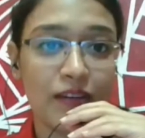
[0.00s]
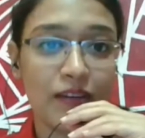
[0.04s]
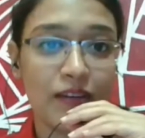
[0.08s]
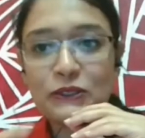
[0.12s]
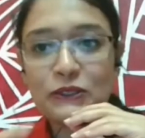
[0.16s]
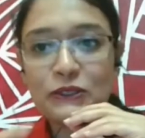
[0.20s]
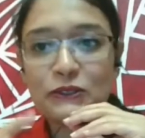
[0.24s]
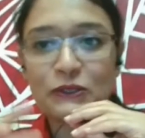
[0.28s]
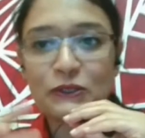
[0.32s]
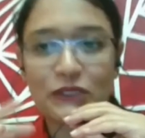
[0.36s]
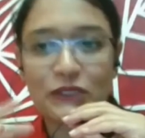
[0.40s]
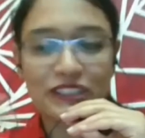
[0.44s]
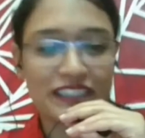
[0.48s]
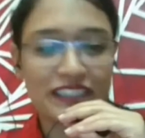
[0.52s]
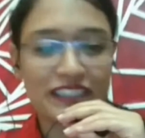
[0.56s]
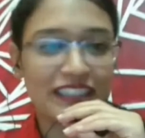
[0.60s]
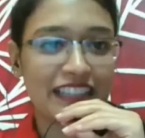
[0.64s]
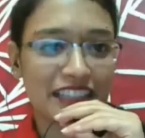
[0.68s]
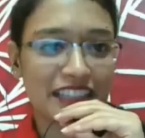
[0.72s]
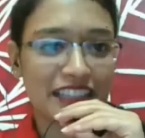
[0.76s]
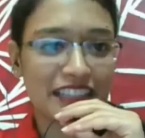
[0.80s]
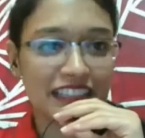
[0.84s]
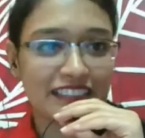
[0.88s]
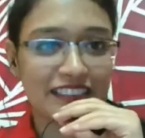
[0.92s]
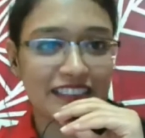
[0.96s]
So
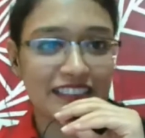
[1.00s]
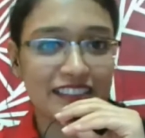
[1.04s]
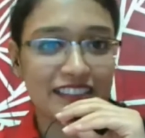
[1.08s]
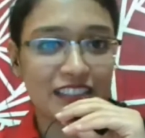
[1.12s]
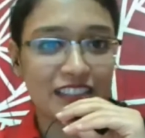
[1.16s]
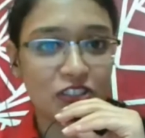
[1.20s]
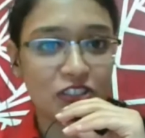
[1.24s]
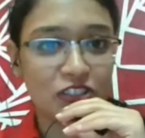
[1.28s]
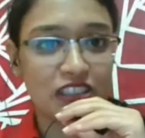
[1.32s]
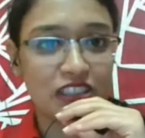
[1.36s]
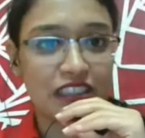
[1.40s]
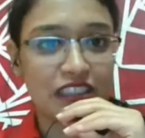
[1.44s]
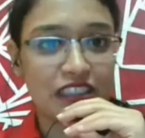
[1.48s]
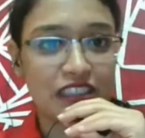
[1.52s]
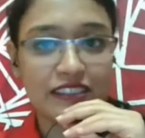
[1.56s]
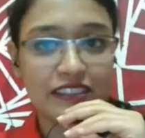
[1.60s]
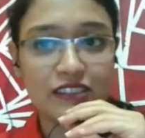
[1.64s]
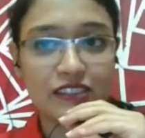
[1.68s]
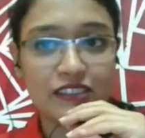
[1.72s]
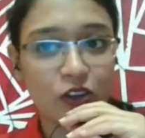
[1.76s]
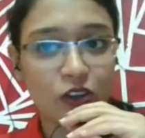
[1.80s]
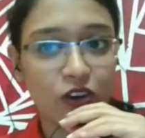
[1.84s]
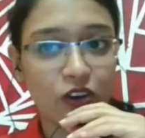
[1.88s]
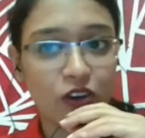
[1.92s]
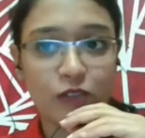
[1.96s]
that existential crisis
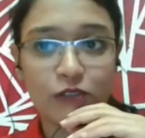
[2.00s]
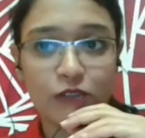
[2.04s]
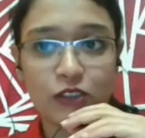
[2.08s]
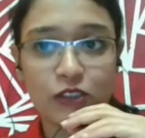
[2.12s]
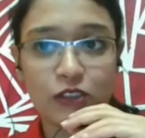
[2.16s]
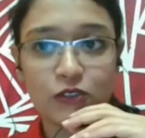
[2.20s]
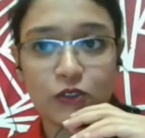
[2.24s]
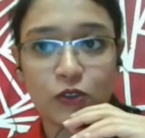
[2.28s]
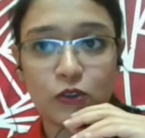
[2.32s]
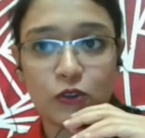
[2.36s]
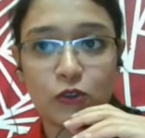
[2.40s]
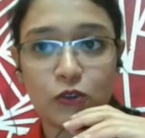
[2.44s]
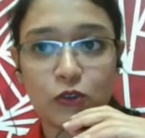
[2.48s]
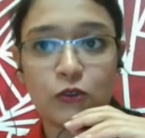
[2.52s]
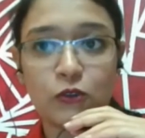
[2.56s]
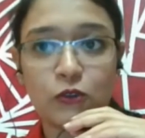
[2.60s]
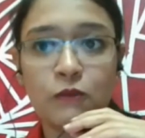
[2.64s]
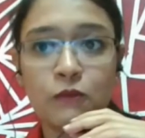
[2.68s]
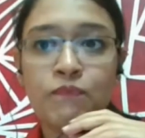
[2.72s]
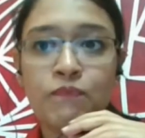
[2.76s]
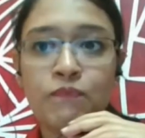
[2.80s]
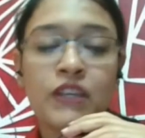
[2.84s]
all of us go through.